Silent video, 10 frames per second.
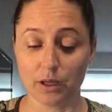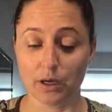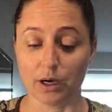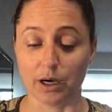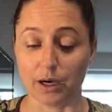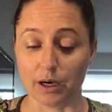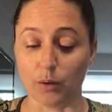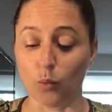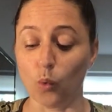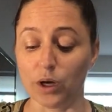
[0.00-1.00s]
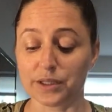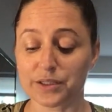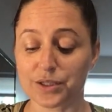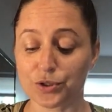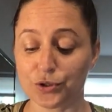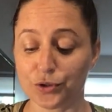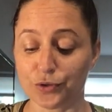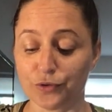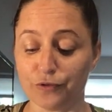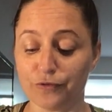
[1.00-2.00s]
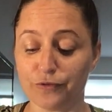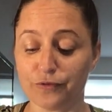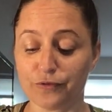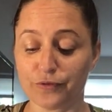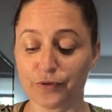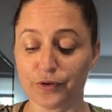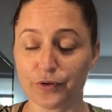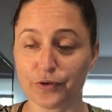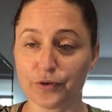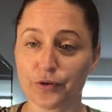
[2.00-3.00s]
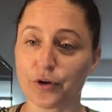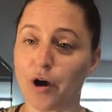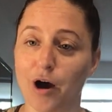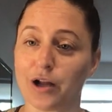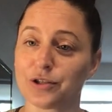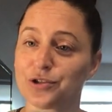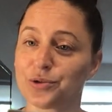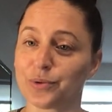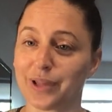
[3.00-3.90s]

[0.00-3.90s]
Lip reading: Once you've gone to the